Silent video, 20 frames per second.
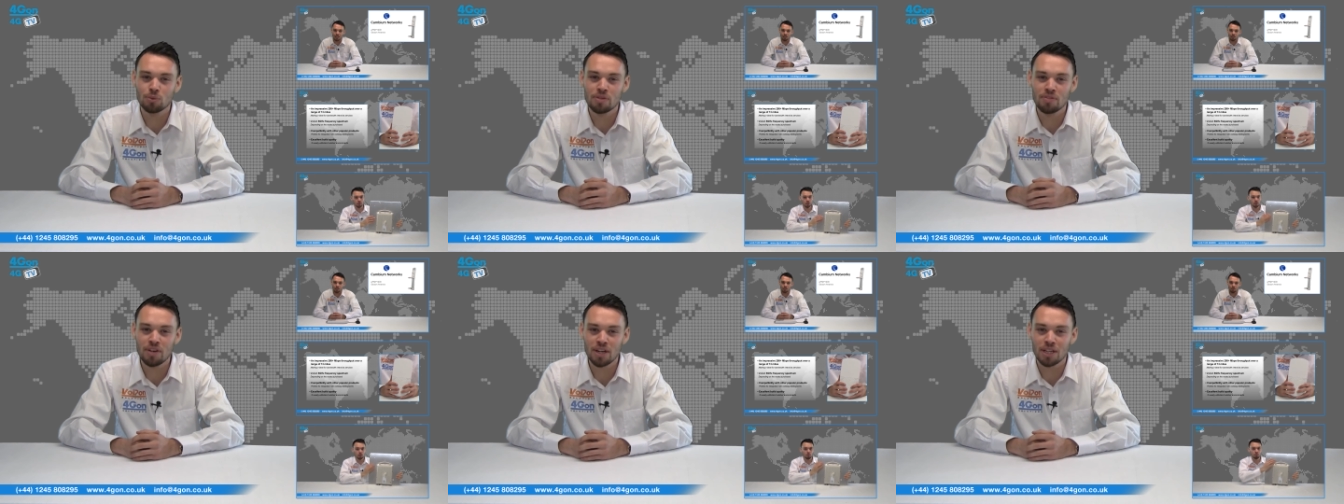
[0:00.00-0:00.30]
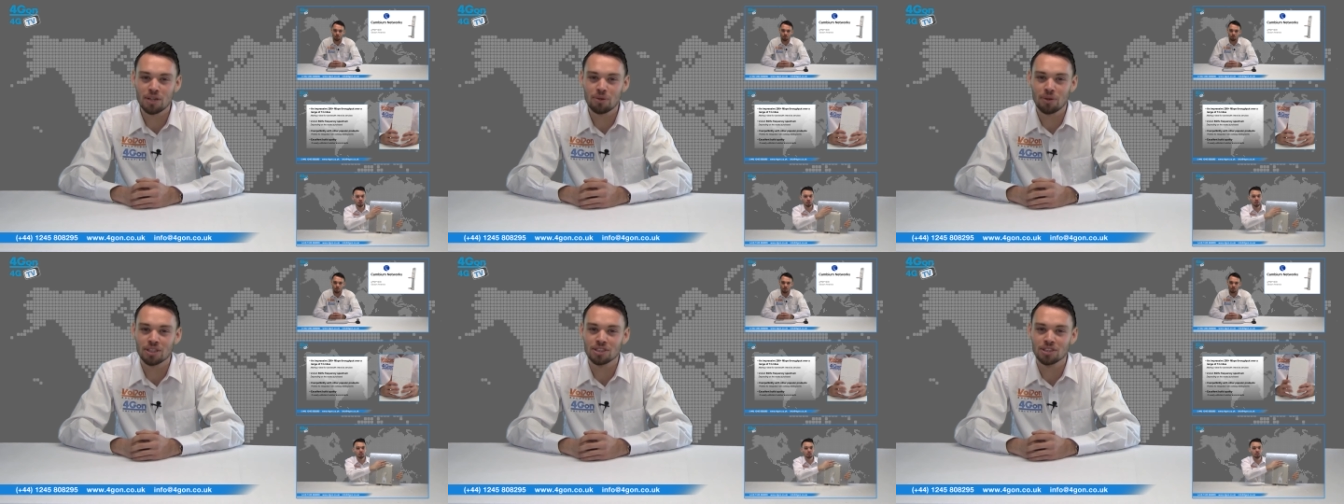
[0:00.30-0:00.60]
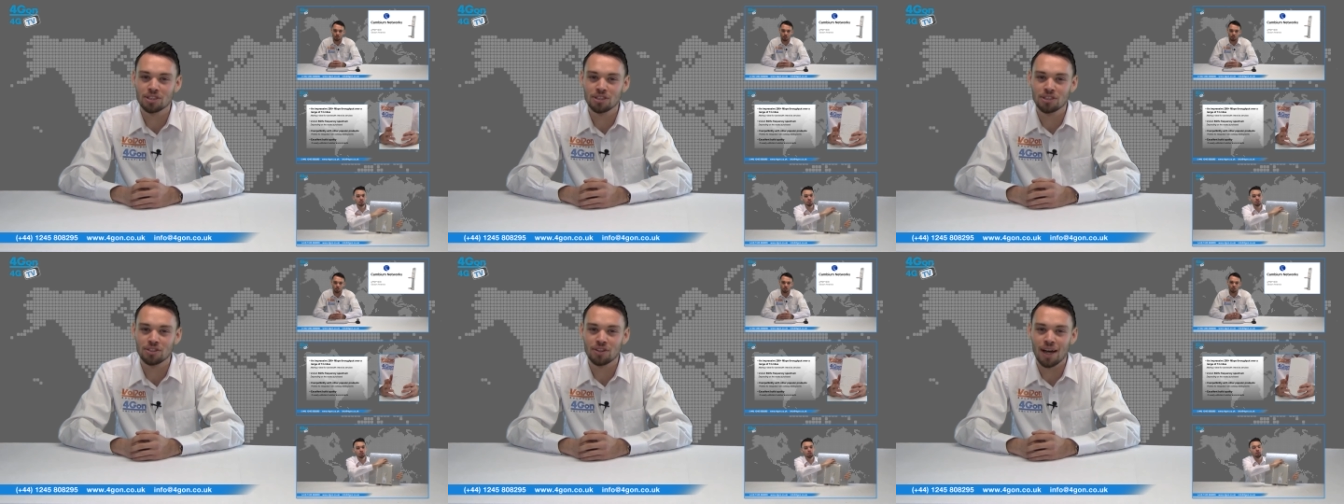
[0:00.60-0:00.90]
with any
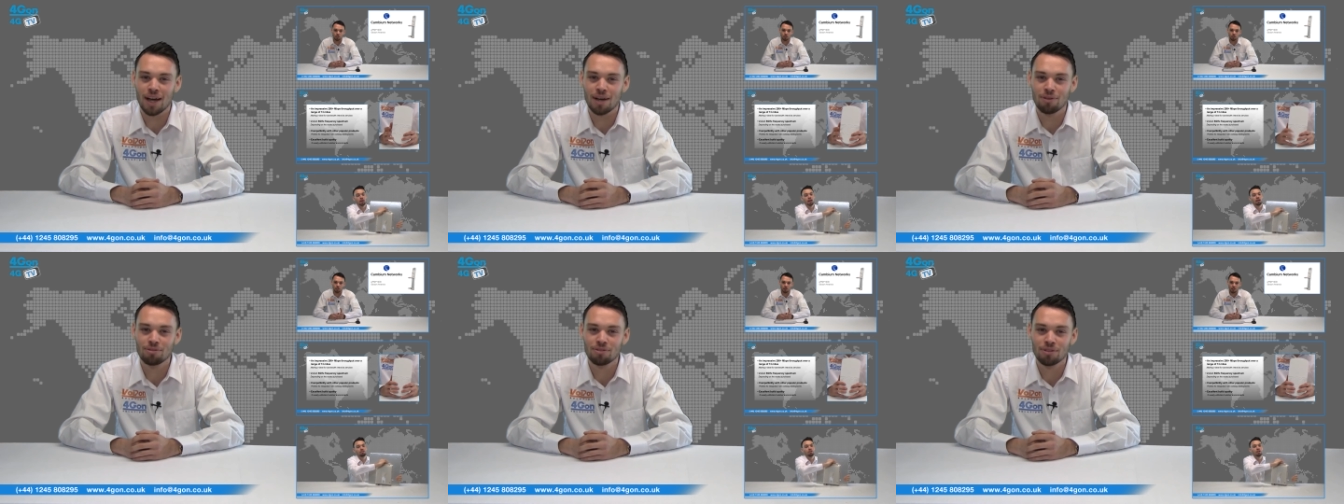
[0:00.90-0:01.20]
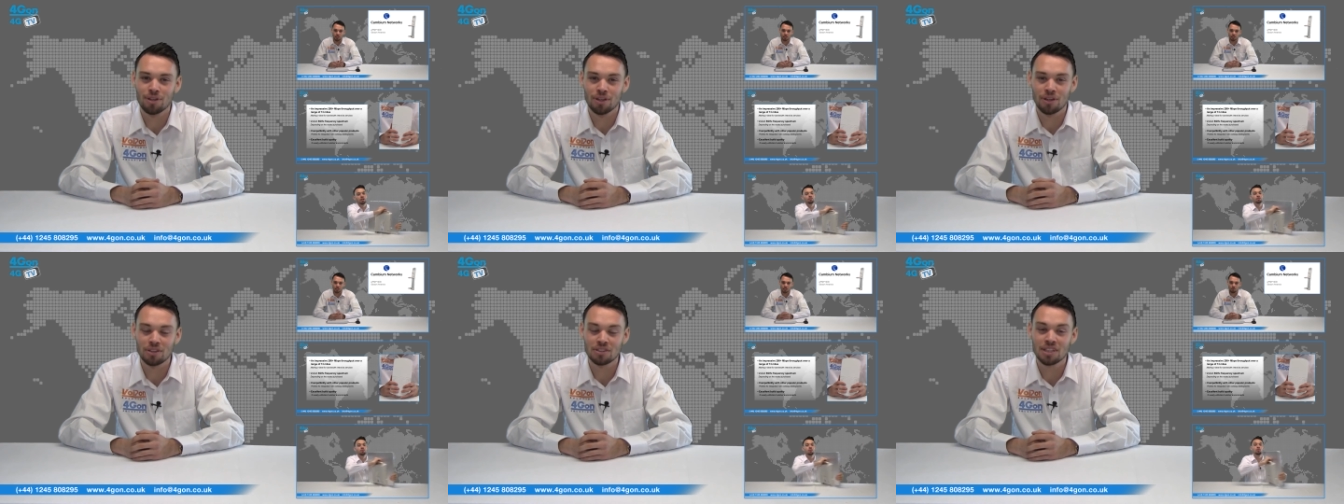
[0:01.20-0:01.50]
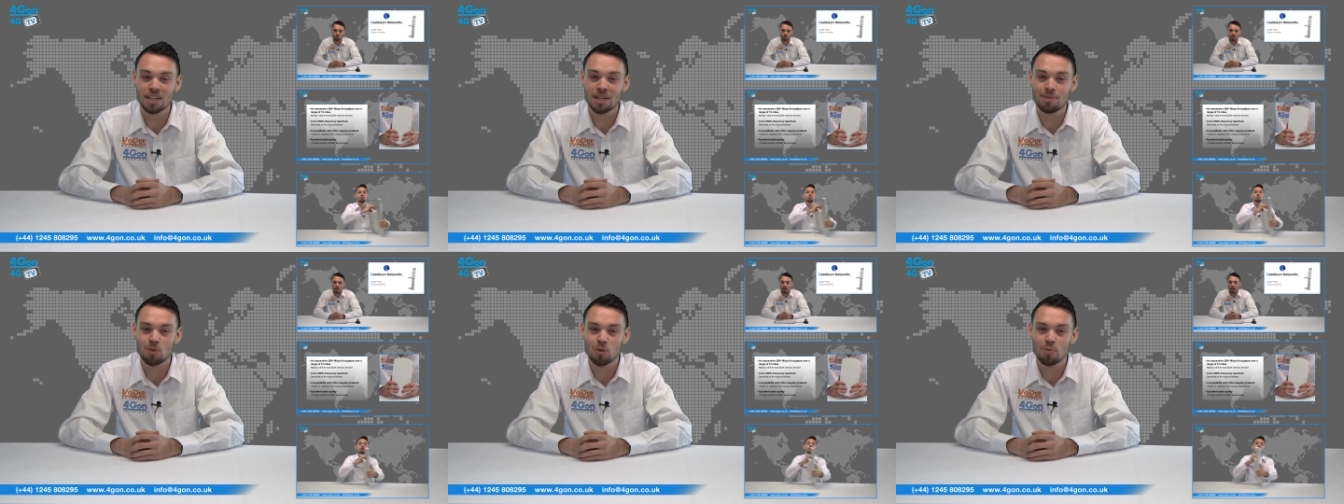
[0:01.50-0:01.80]
questions you have, and our
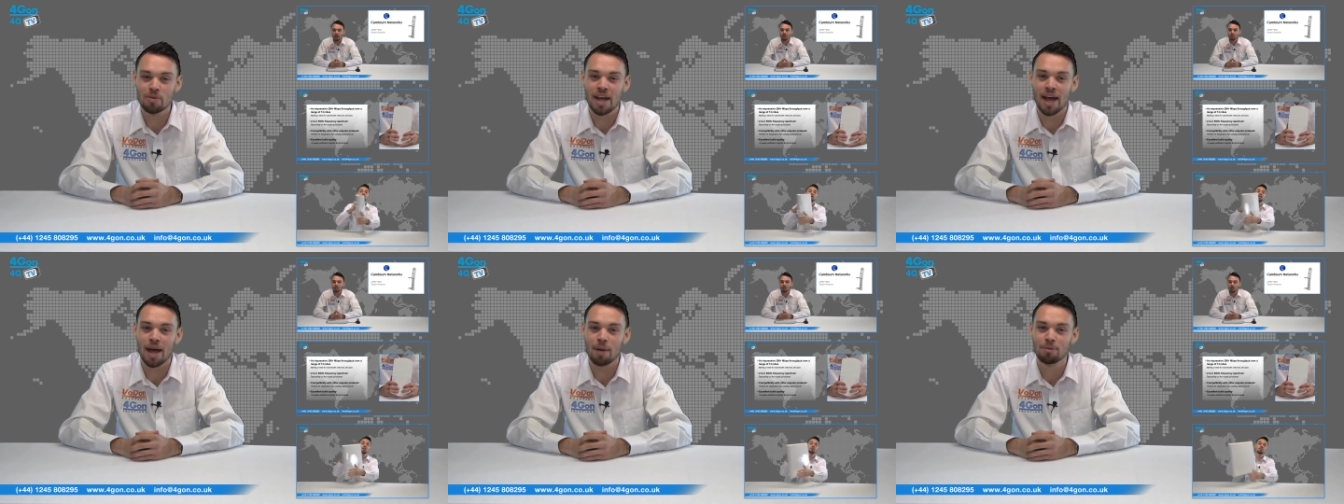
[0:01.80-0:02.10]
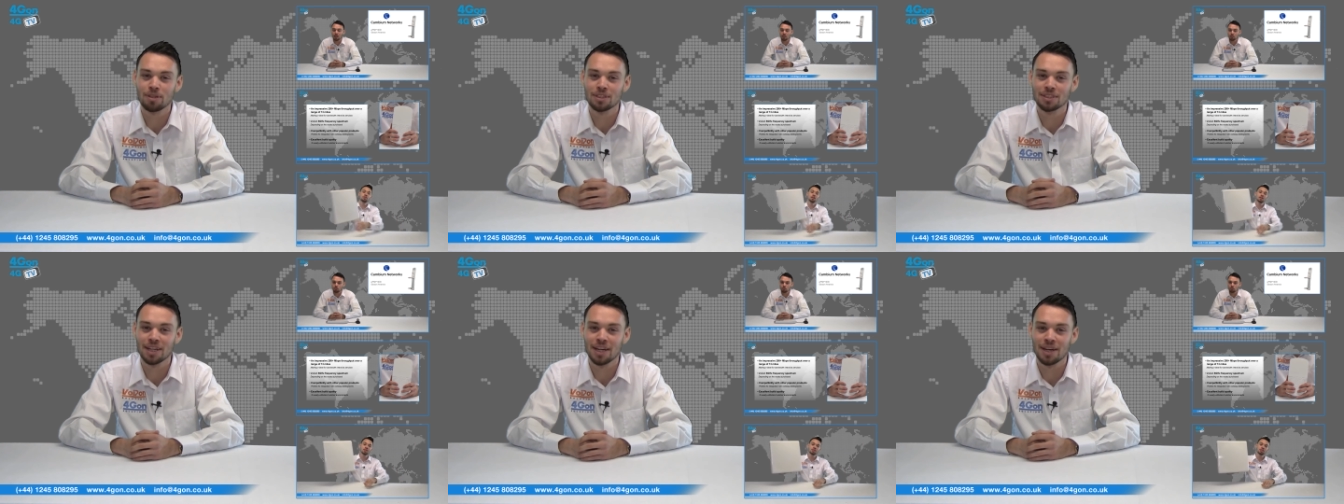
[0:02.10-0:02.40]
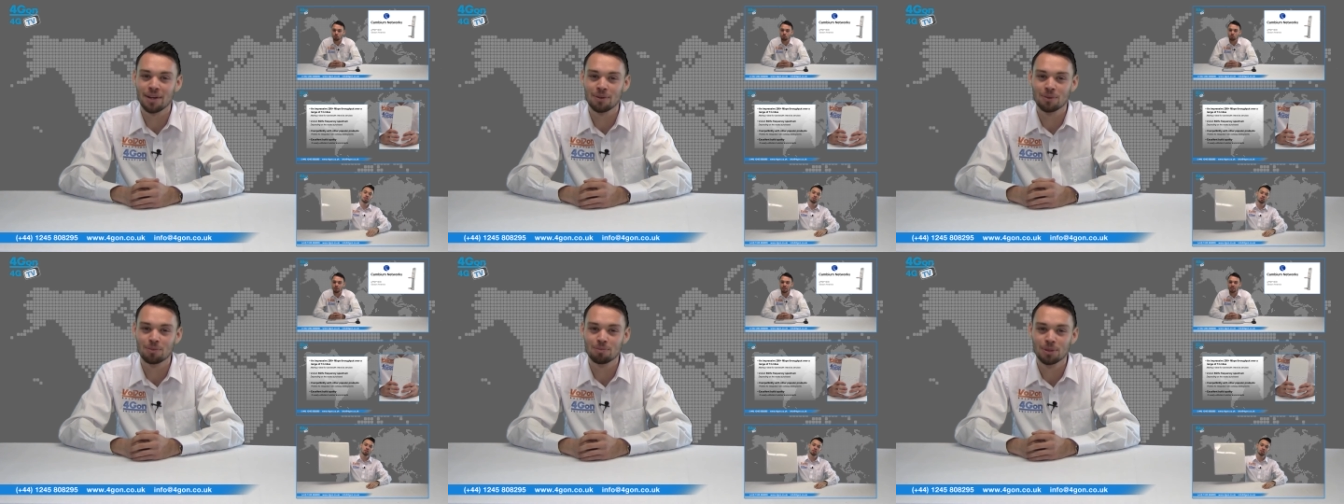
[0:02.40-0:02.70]
team will be happy to
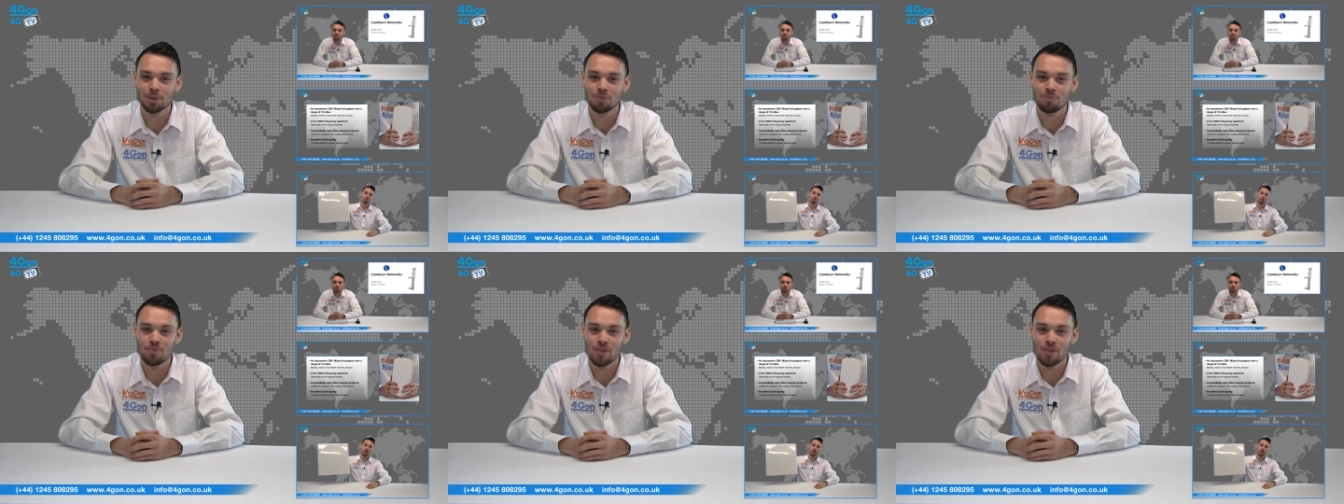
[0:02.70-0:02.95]
help.